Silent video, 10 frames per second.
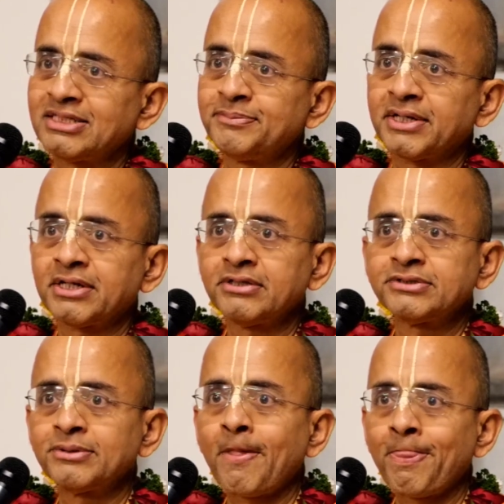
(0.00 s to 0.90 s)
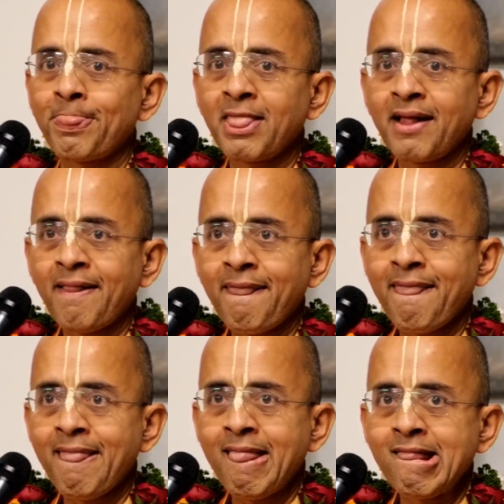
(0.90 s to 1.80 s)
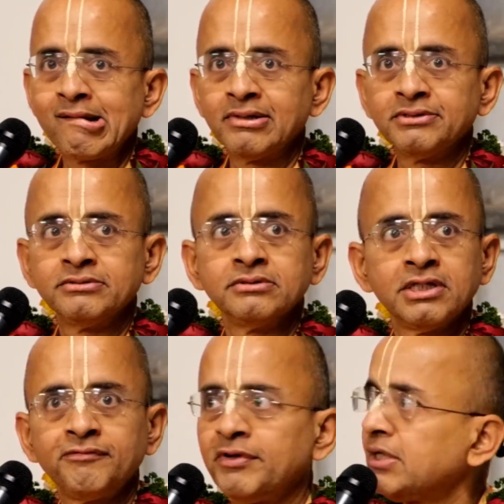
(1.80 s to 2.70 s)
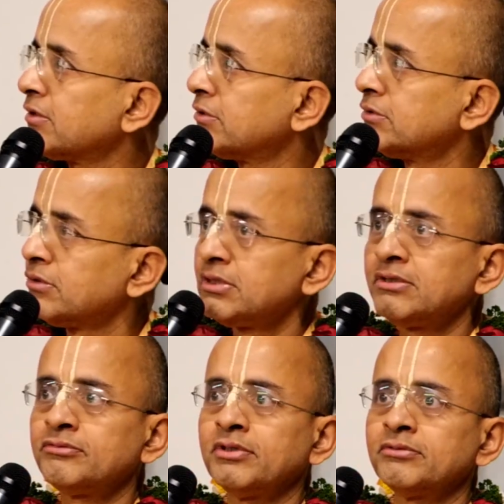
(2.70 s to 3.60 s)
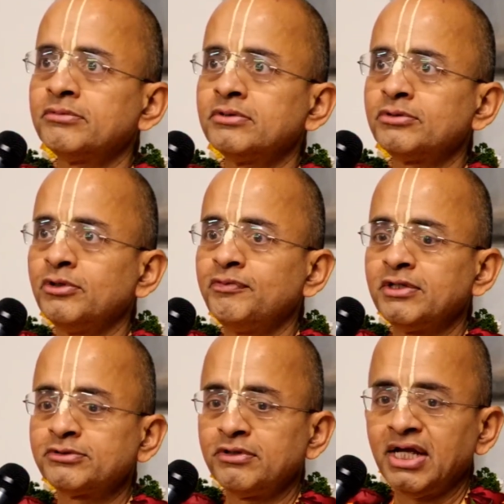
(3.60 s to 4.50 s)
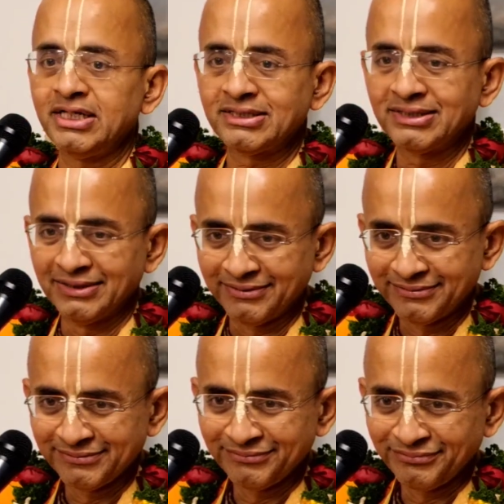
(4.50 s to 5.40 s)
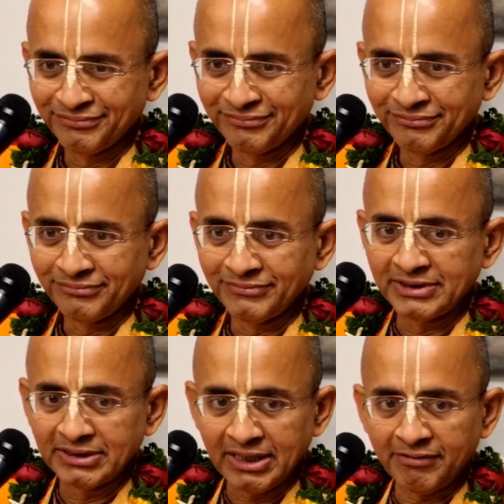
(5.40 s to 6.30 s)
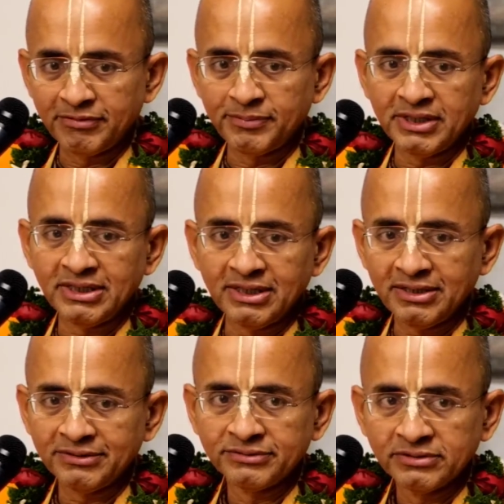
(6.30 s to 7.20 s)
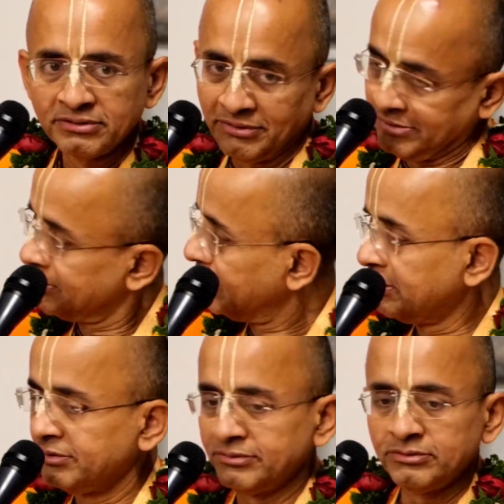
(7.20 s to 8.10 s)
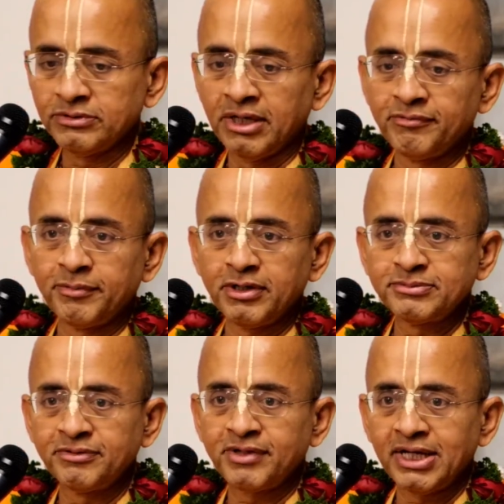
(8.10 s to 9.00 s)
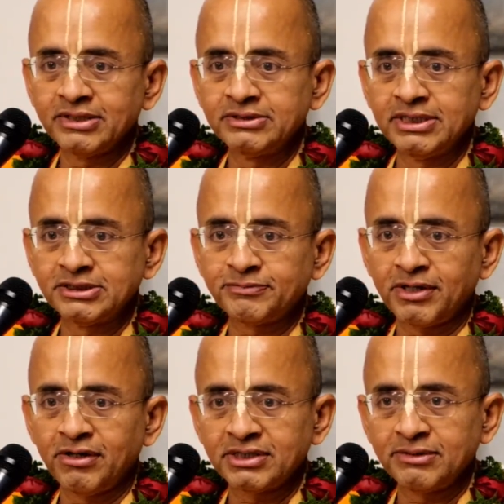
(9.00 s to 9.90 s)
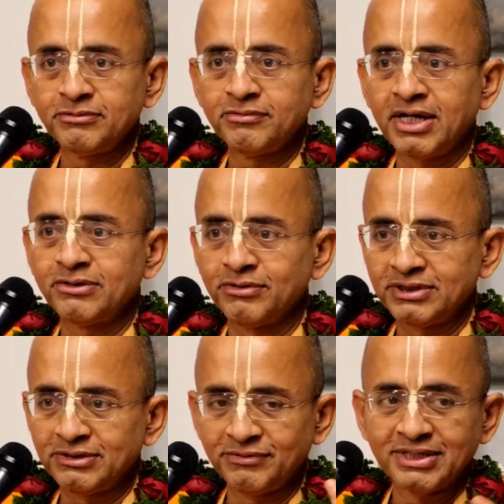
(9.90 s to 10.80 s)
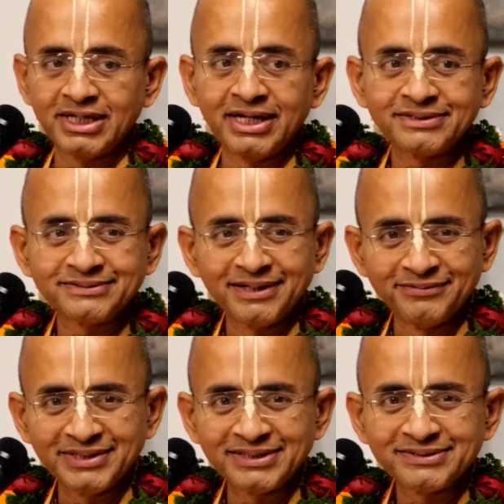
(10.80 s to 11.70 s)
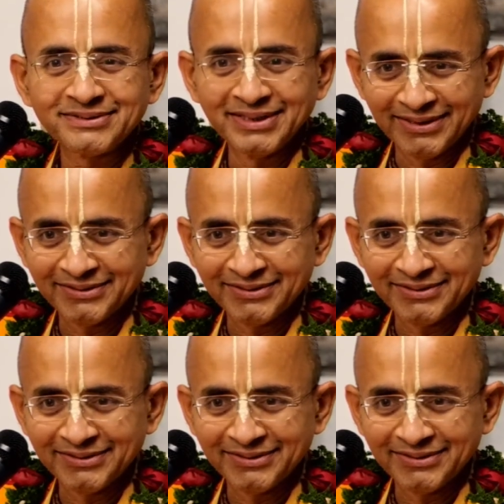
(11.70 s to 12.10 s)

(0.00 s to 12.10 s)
aspect also. They felt, oh, dhoti, so you feel so light. Generally, yeah, everybody has been wearing jeans for a long time. You wear dhoti, you will realize how it is,